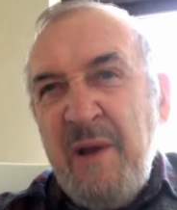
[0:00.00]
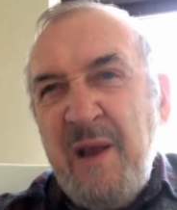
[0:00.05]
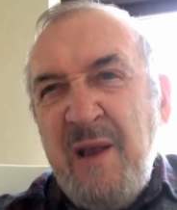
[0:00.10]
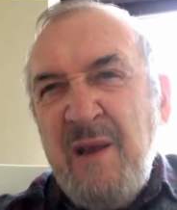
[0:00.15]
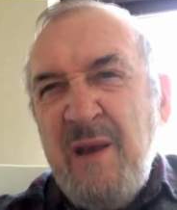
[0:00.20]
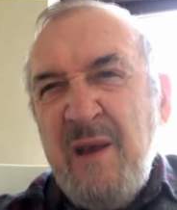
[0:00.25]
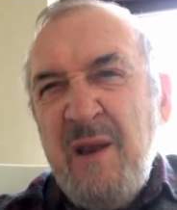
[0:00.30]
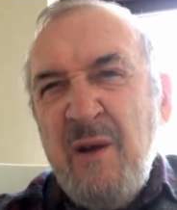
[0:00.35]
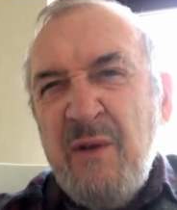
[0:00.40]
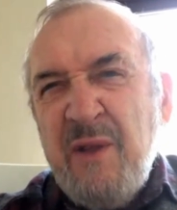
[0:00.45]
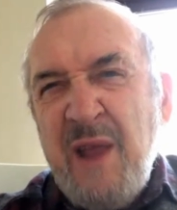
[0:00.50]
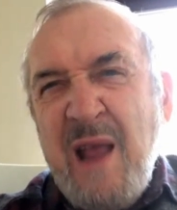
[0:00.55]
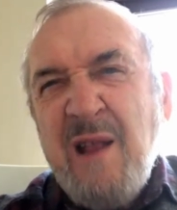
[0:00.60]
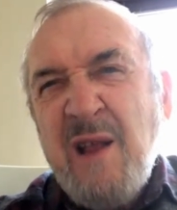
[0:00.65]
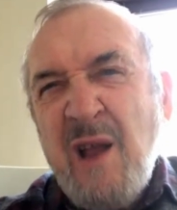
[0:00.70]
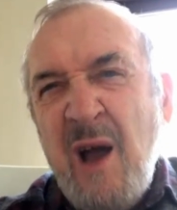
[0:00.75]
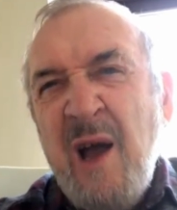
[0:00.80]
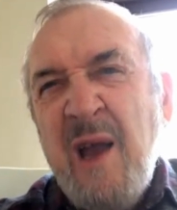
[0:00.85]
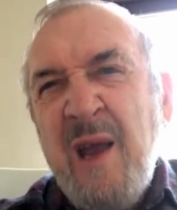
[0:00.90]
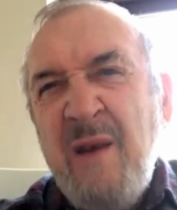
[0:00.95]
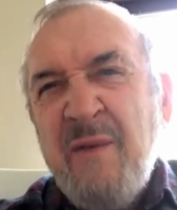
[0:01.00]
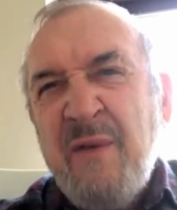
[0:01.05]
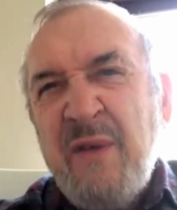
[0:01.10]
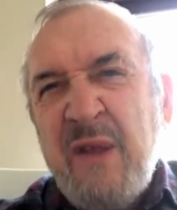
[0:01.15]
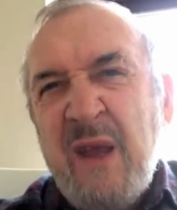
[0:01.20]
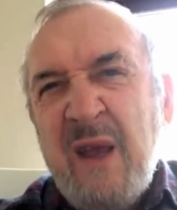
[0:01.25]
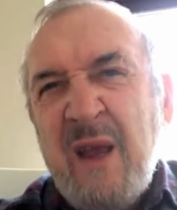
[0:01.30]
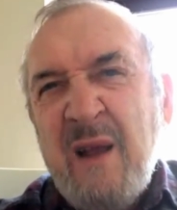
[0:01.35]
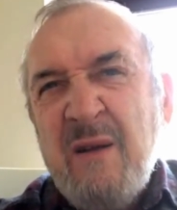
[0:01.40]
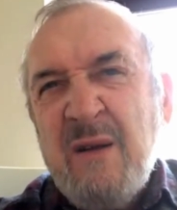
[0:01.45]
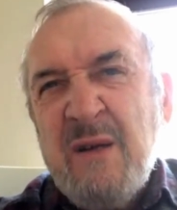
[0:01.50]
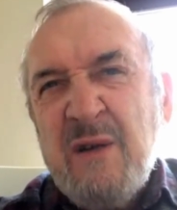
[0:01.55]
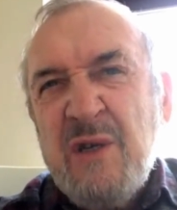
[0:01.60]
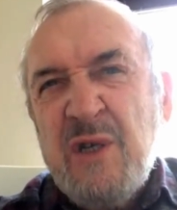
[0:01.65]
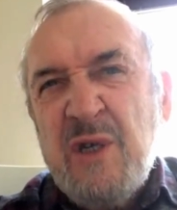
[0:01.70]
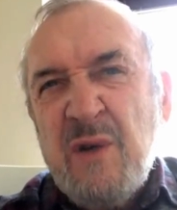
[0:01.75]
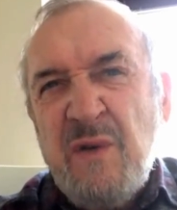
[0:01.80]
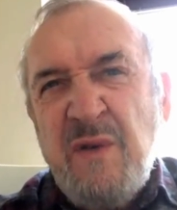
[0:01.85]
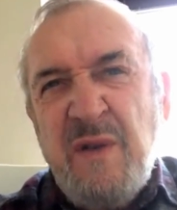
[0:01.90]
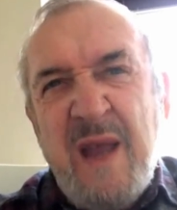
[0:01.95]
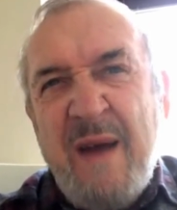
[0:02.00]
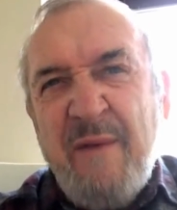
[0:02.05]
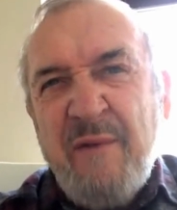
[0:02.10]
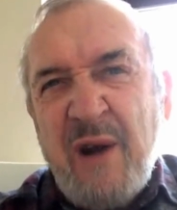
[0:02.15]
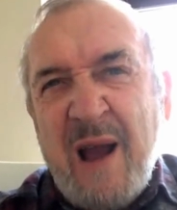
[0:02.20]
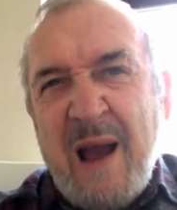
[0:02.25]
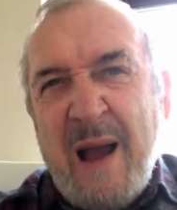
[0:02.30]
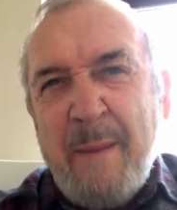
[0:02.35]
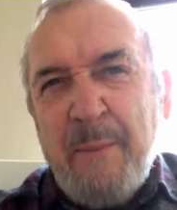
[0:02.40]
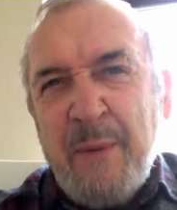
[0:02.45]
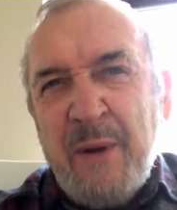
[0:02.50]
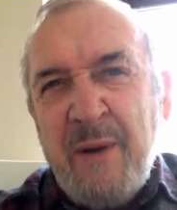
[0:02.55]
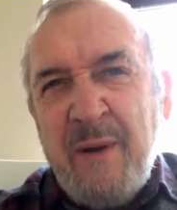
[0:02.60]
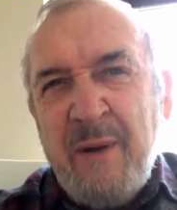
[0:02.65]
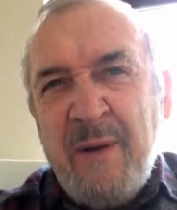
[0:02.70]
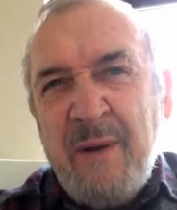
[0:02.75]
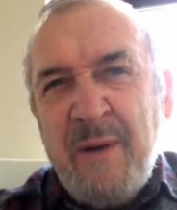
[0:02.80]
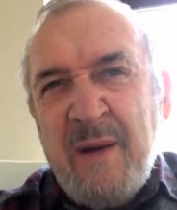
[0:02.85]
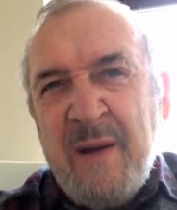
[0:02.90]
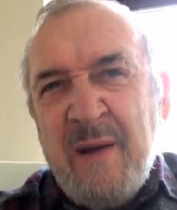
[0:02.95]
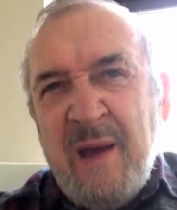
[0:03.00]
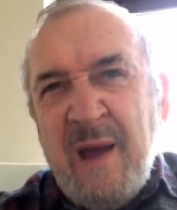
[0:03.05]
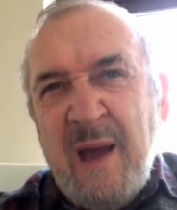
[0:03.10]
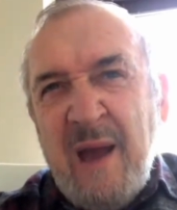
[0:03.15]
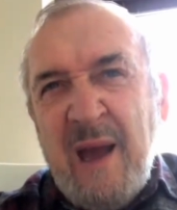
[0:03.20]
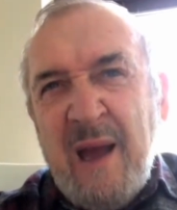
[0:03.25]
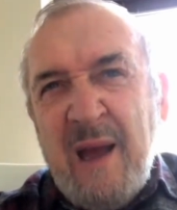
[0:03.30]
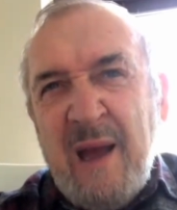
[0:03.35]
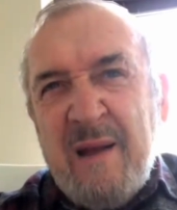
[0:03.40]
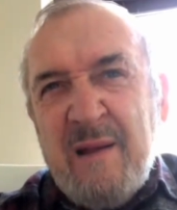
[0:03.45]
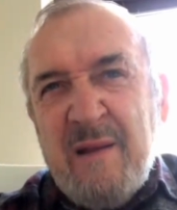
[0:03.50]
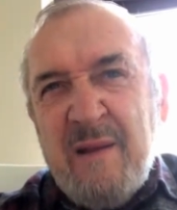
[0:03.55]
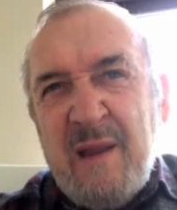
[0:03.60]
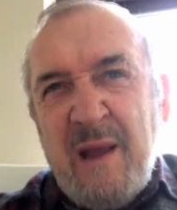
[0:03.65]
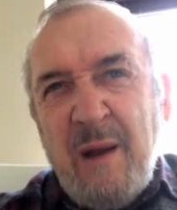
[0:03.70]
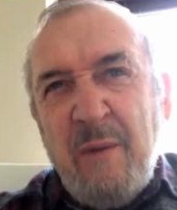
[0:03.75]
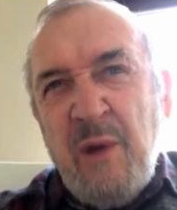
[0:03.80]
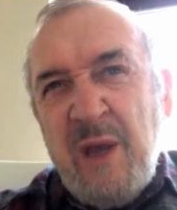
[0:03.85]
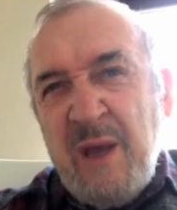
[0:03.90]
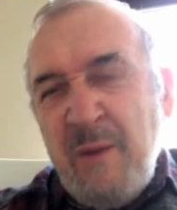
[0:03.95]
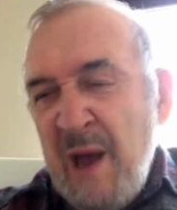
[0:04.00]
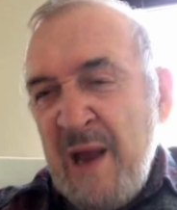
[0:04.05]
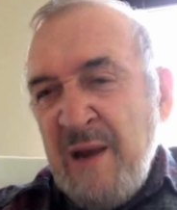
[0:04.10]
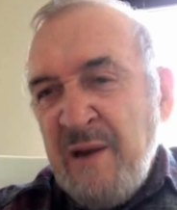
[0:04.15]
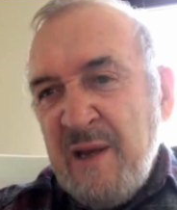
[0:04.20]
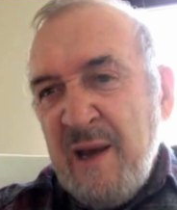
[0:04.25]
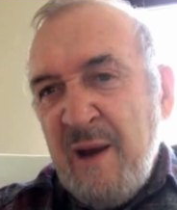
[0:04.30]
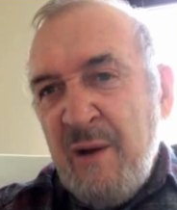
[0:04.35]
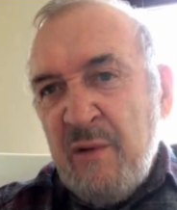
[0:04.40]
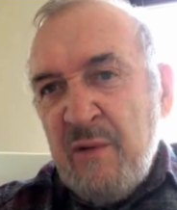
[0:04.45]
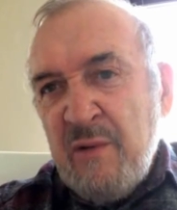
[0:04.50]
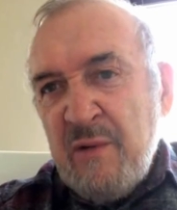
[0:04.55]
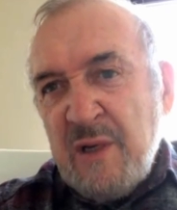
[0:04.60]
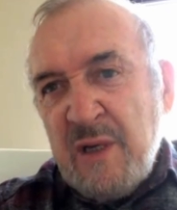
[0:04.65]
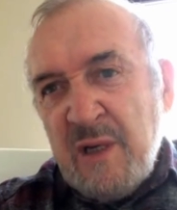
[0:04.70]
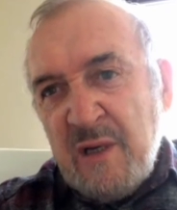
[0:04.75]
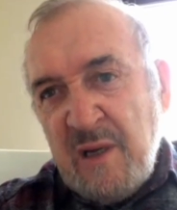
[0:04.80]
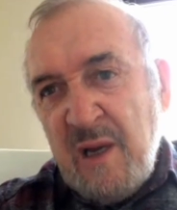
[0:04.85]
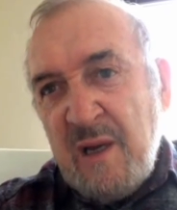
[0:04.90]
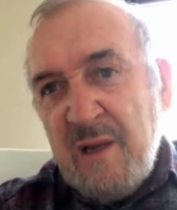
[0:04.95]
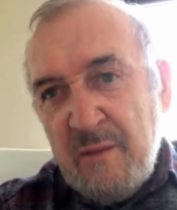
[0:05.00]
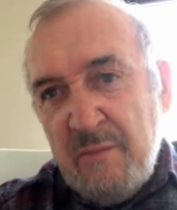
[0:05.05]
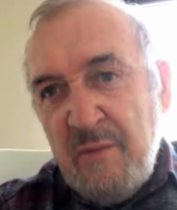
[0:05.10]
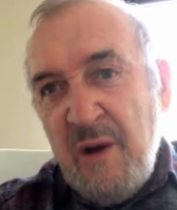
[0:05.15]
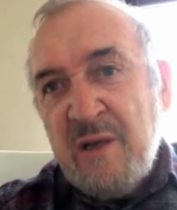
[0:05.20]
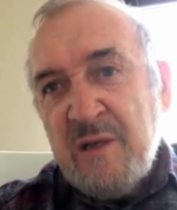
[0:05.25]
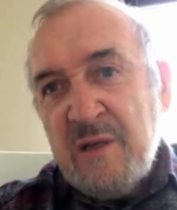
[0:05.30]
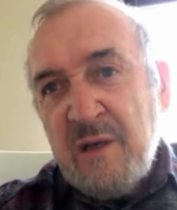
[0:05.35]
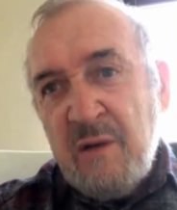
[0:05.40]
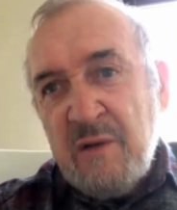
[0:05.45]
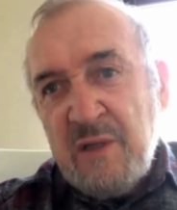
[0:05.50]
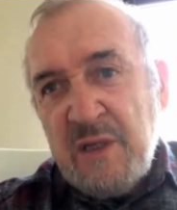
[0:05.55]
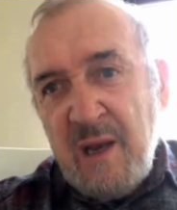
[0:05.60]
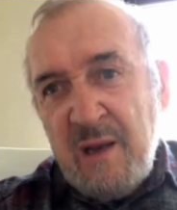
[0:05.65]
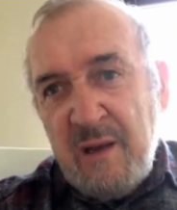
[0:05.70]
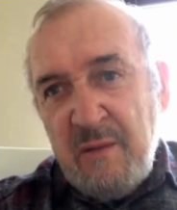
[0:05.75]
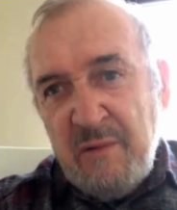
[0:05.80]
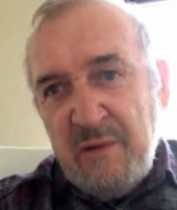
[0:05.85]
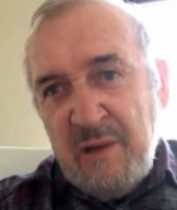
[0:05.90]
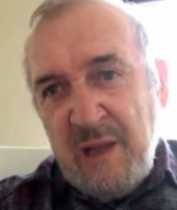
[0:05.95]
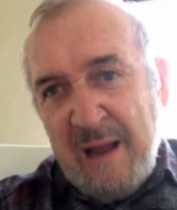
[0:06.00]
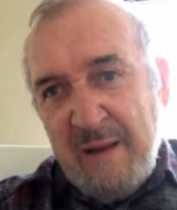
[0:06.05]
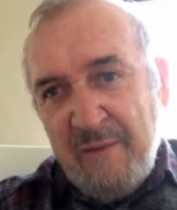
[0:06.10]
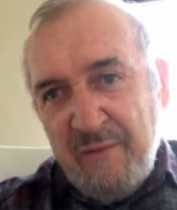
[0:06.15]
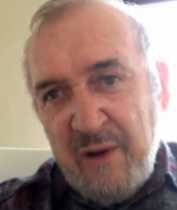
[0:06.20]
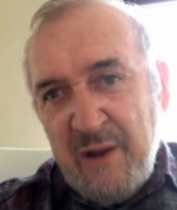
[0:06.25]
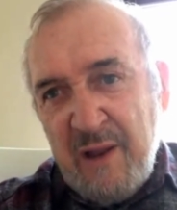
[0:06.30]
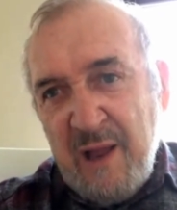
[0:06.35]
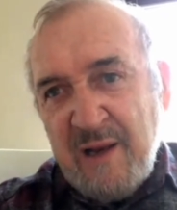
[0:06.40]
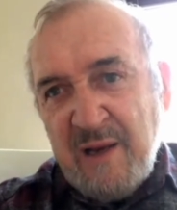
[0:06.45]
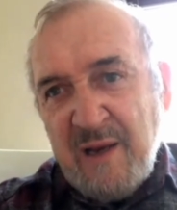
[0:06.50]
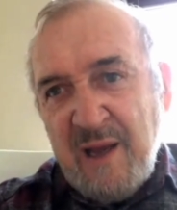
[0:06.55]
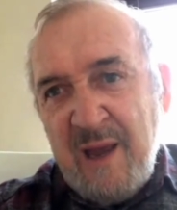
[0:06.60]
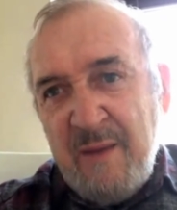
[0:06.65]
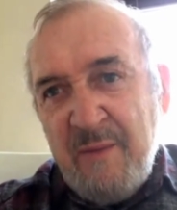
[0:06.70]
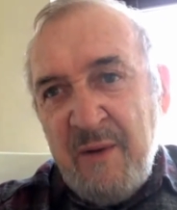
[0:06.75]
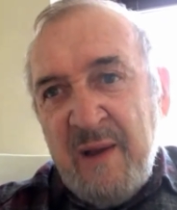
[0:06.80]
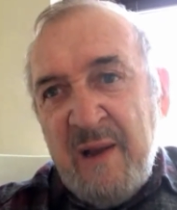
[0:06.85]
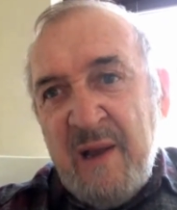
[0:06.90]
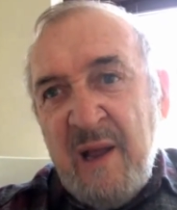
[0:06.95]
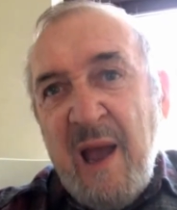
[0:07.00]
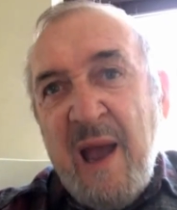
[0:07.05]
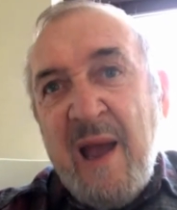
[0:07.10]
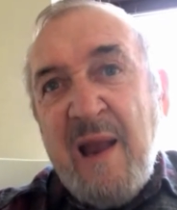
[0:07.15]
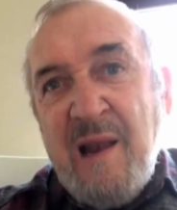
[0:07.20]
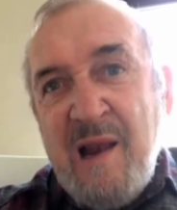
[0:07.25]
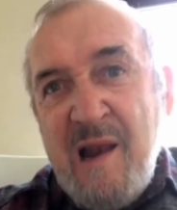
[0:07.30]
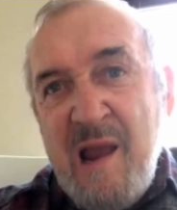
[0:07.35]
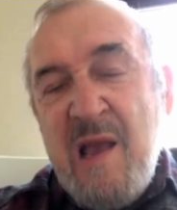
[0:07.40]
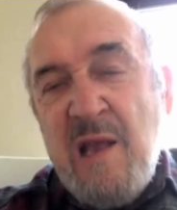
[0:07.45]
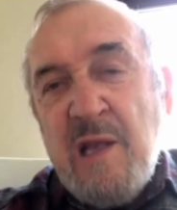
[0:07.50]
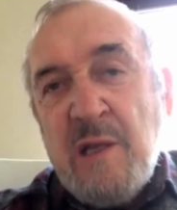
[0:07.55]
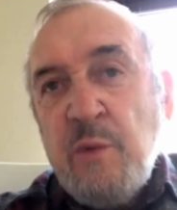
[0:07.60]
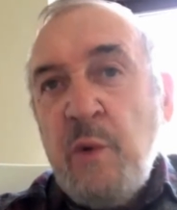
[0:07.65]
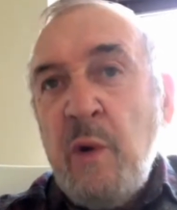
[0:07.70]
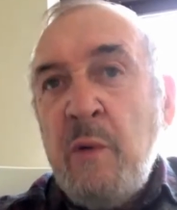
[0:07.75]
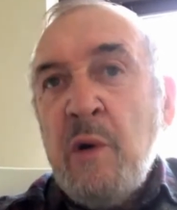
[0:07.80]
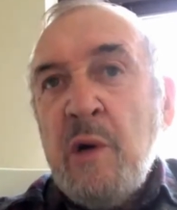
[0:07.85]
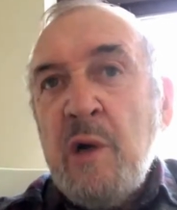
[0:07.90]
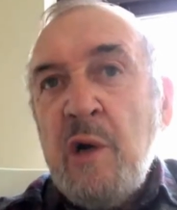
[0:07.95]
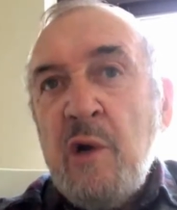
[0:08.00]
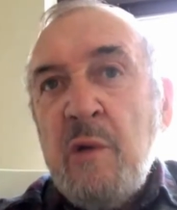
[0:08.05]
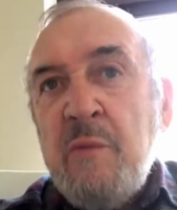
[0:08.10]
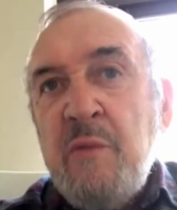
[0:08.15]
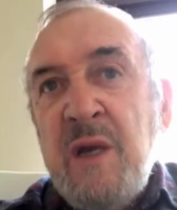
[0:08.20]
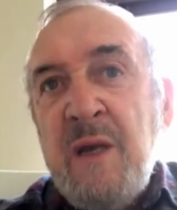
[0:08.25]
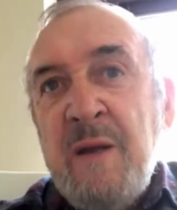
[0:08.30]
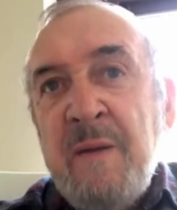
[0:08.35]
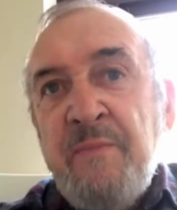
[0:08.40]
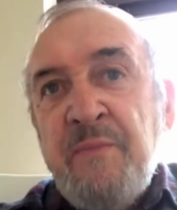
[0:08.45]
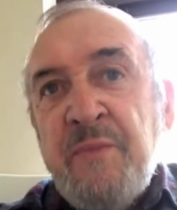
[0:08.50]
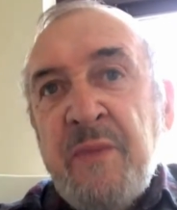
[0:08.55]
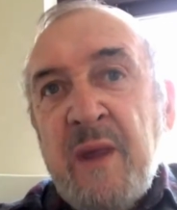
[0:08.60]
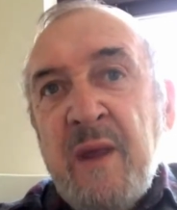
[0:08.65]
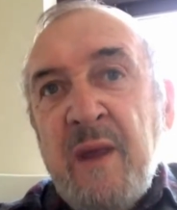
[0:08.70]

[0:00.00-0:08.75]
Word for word: I mean, you know, that kind of thing should never happen. That we went out to say to Moscow, say that for that game, at least we were going to be,